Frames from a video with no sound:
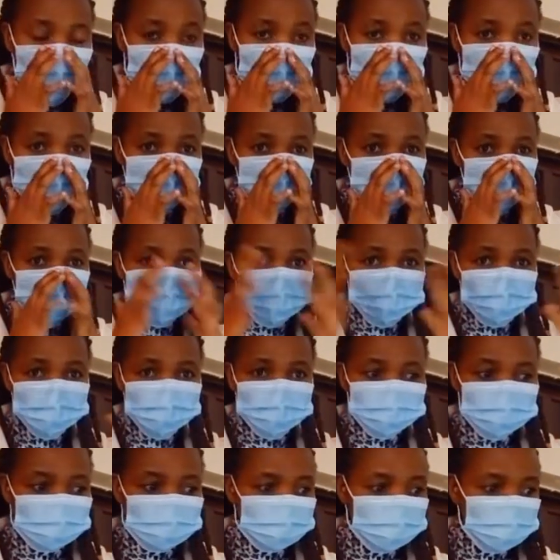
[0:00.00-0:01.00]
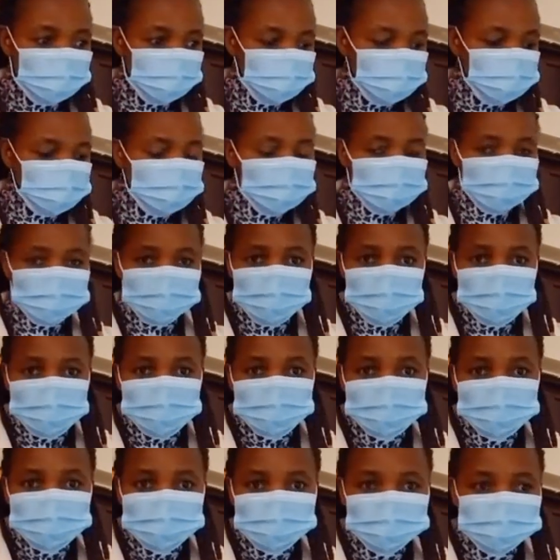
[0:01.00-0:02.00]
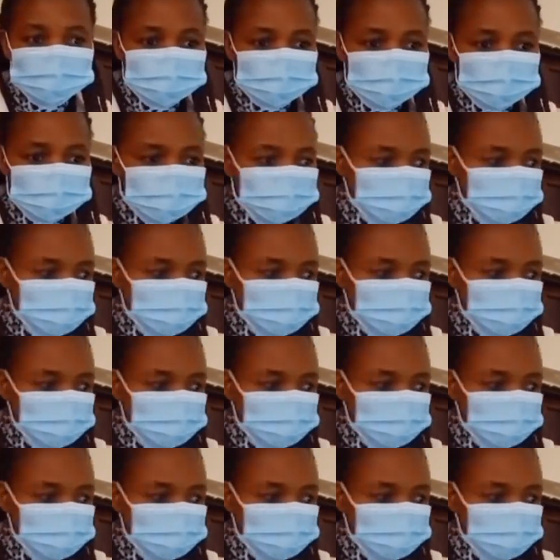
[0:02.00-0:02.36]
Guys, it is time to leave